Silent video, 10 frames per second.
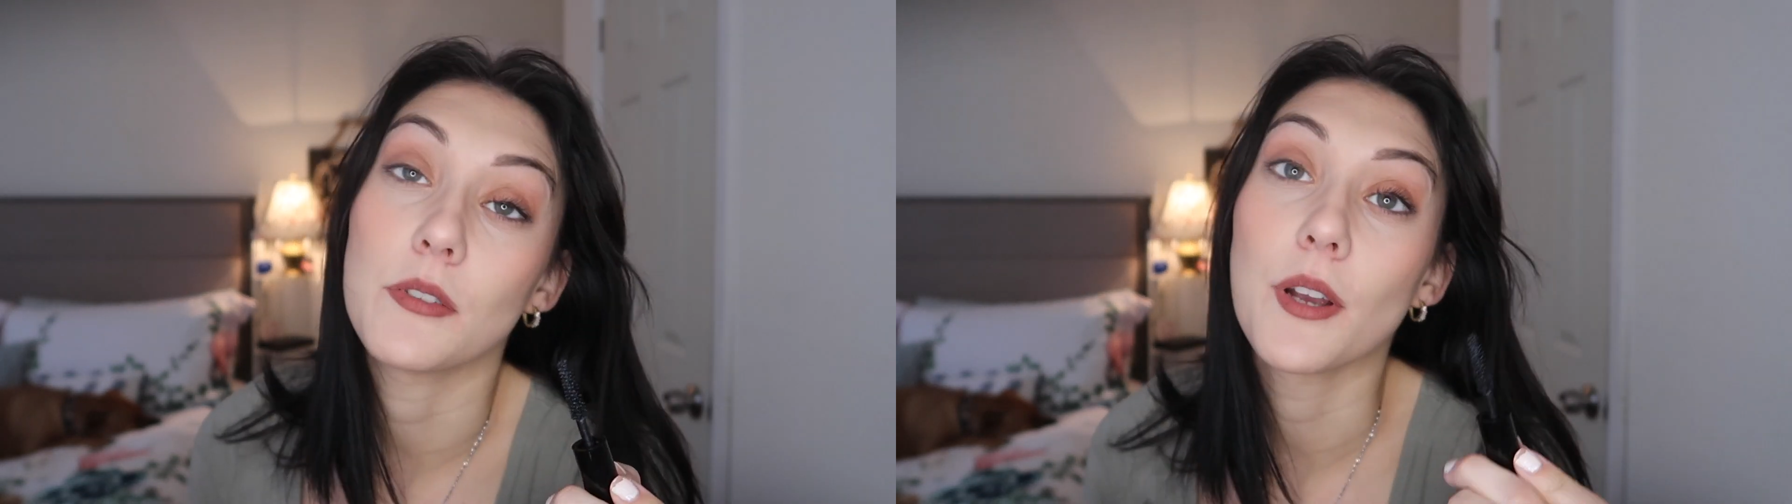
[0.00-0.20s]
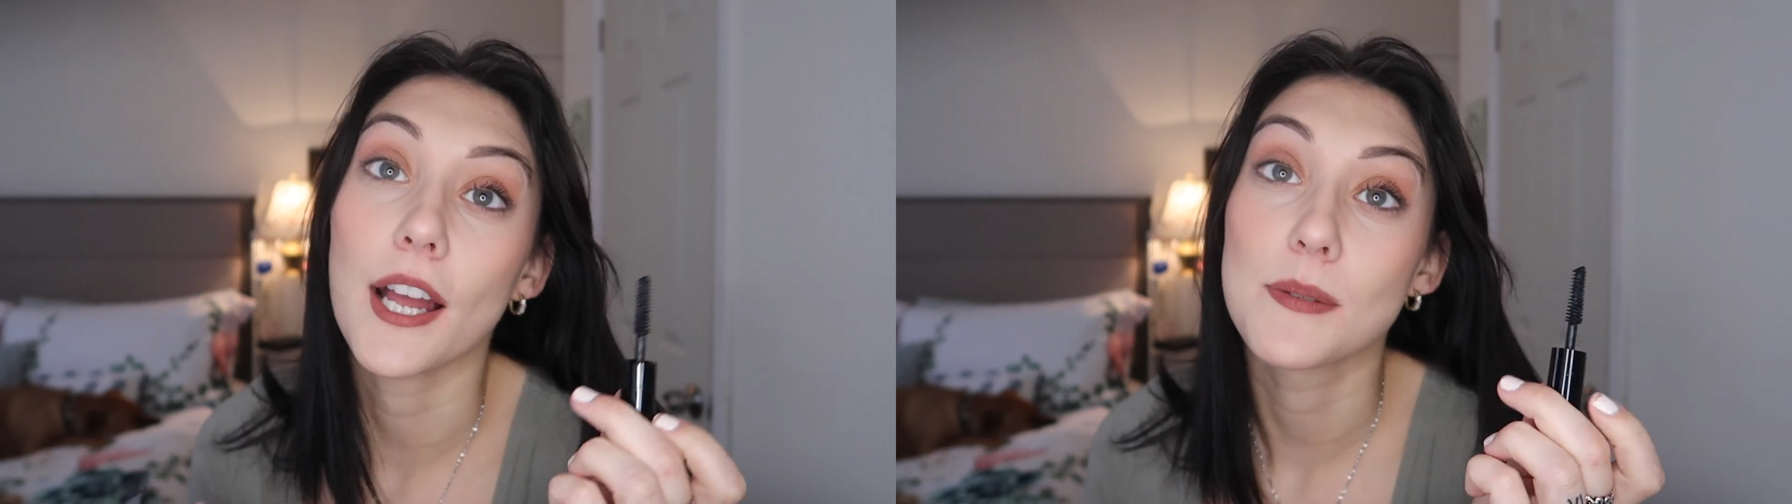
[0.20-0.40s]

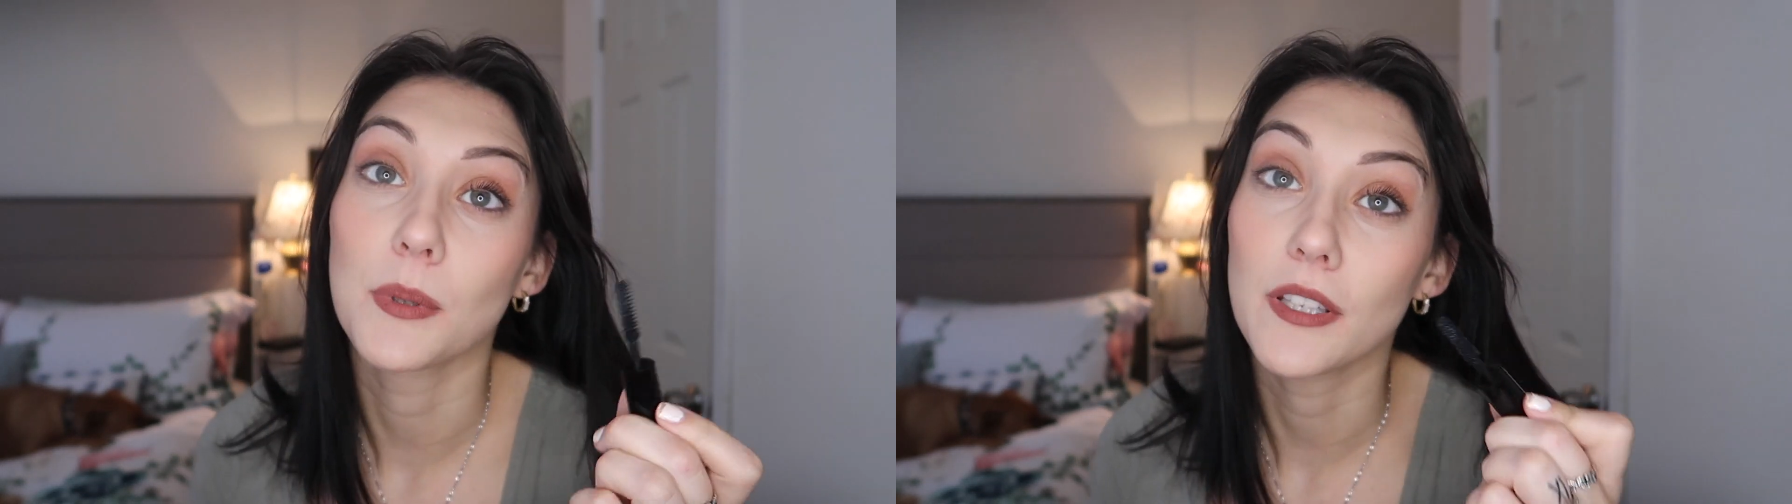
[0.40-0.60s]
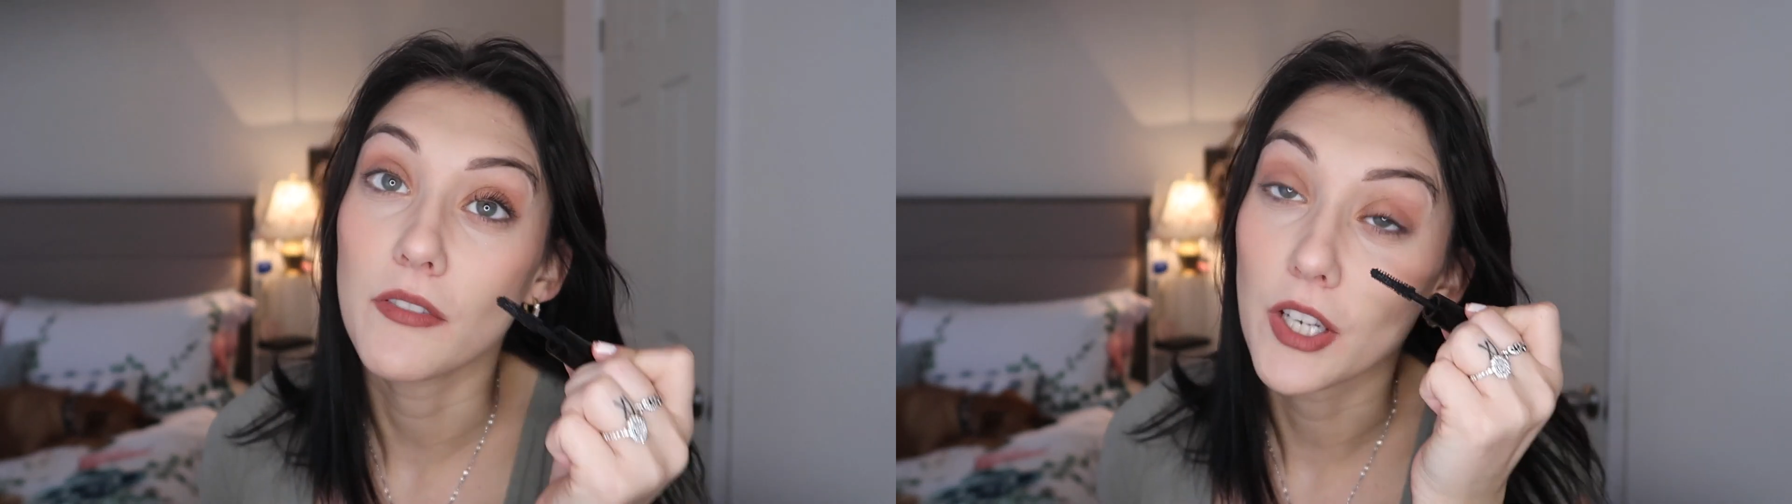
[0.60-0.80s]
you guys
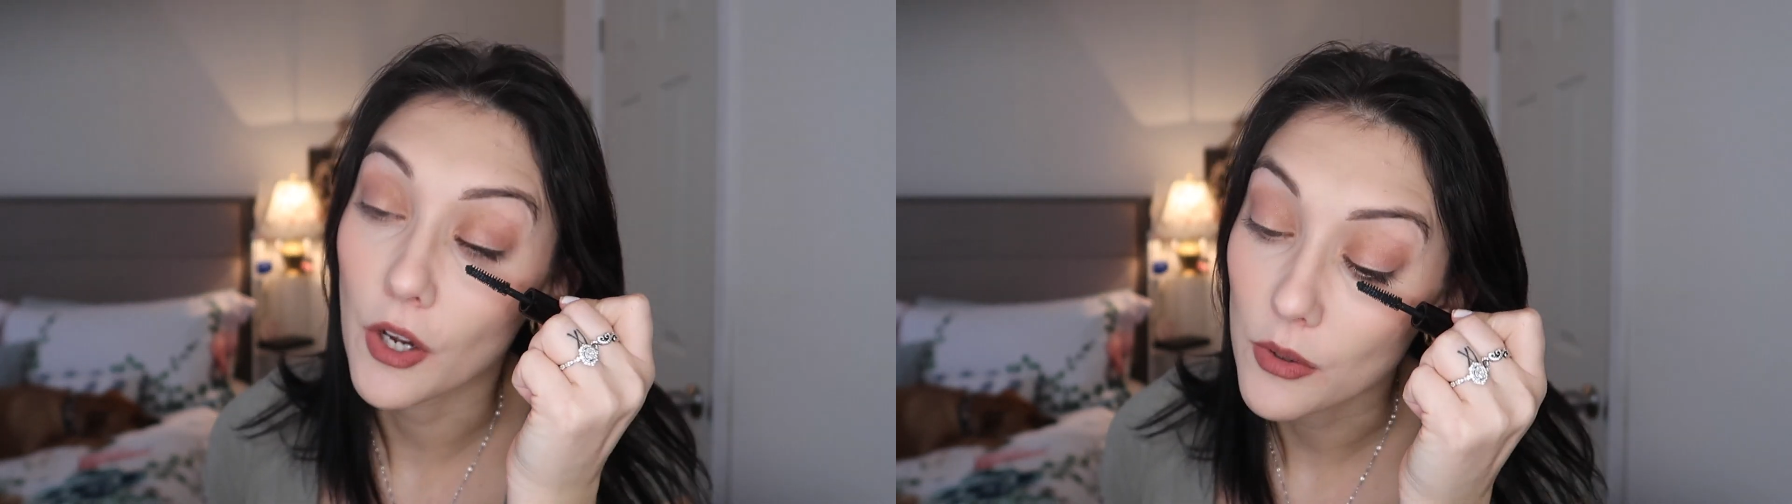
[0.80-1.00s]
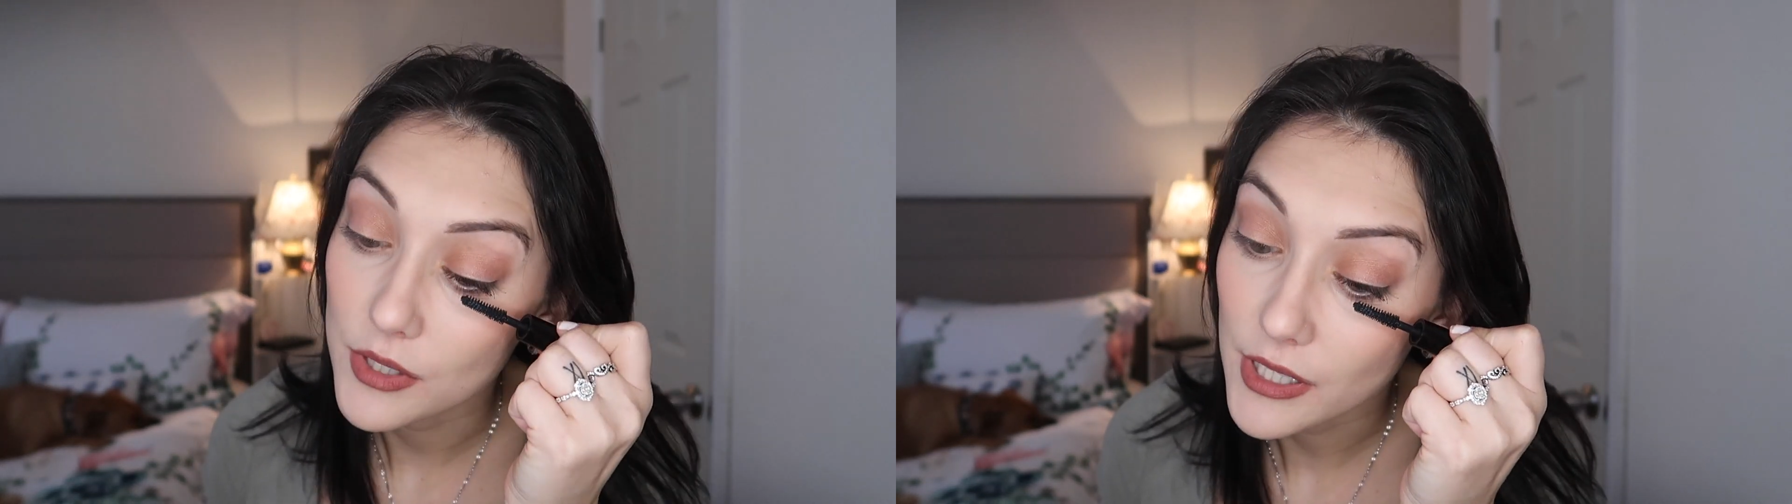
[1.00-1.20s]
believe in
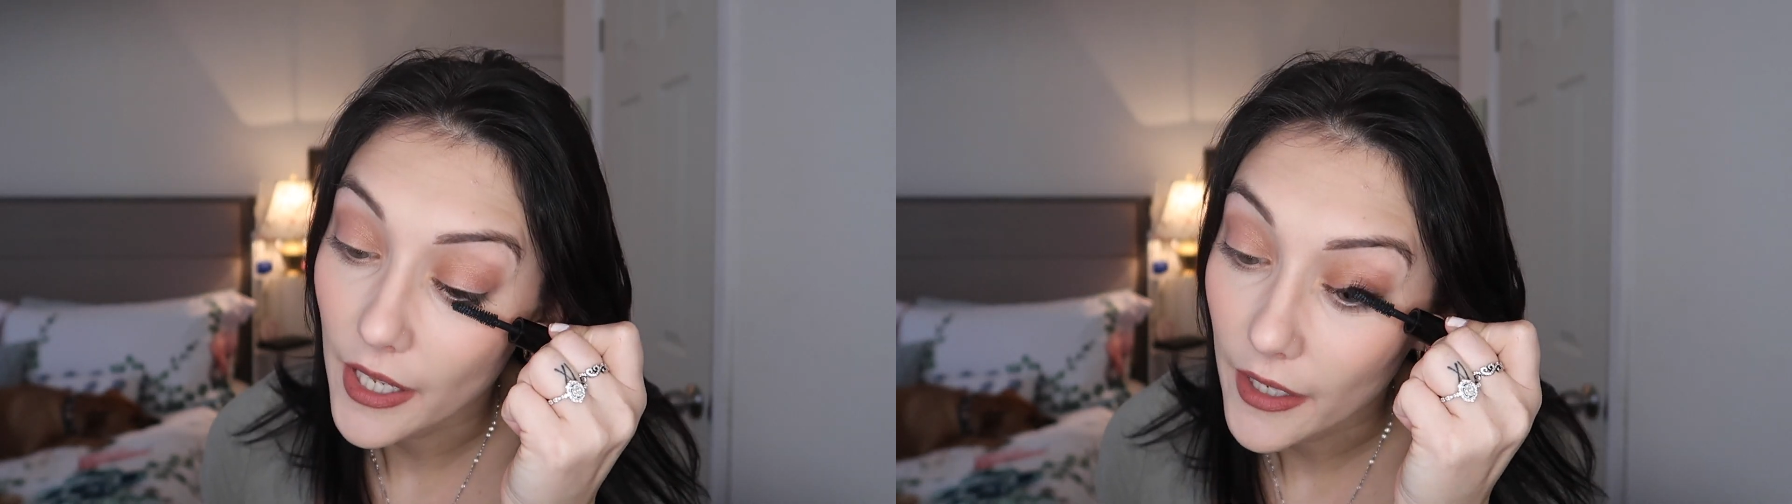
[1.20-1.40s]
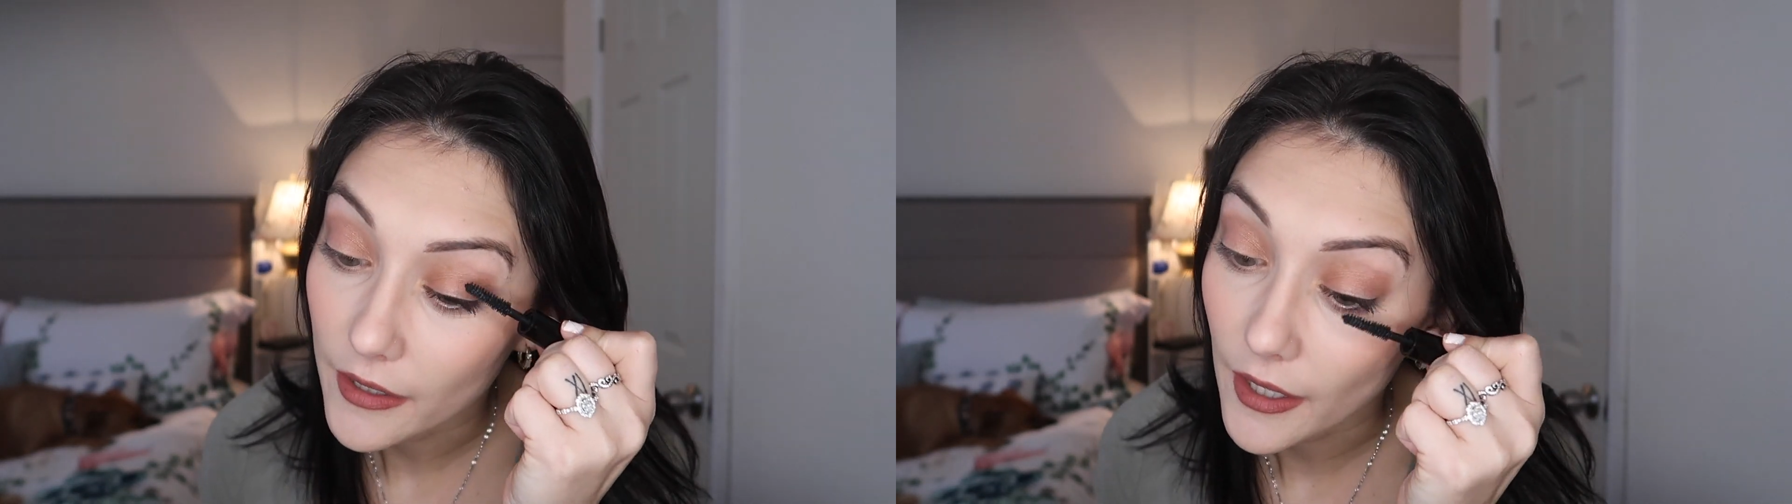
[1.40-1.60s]
ghosts
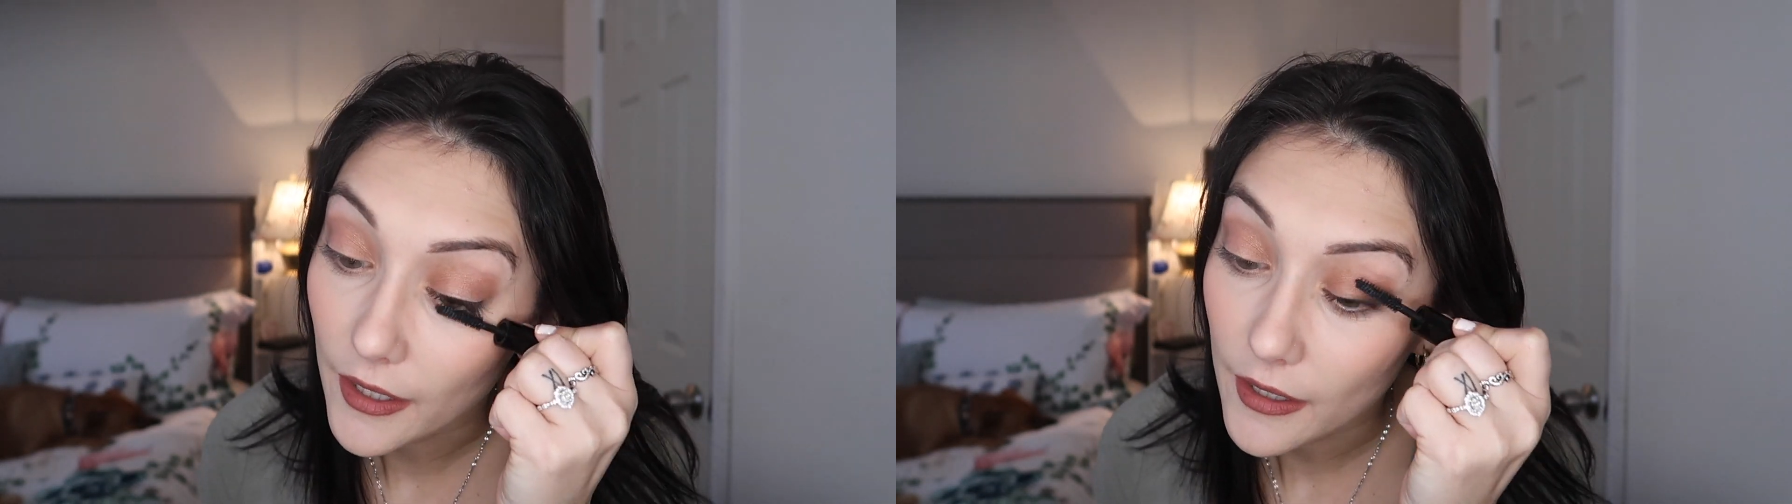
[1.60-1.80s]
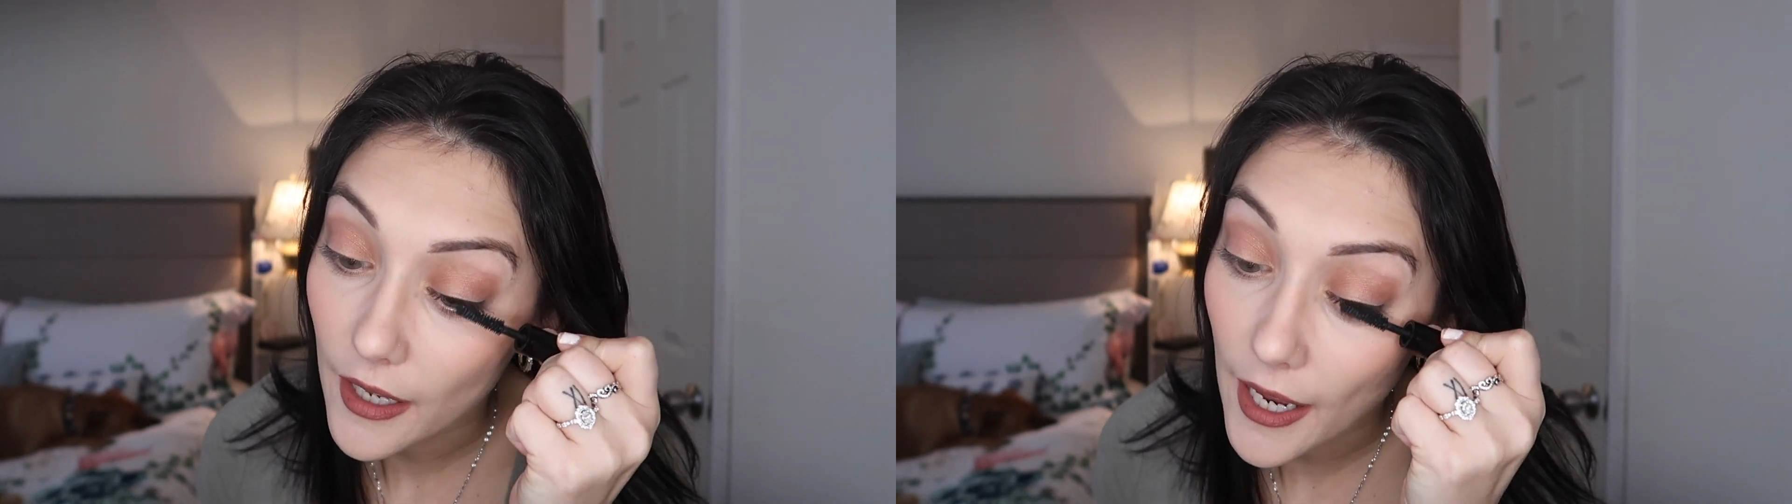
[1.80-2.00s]
and like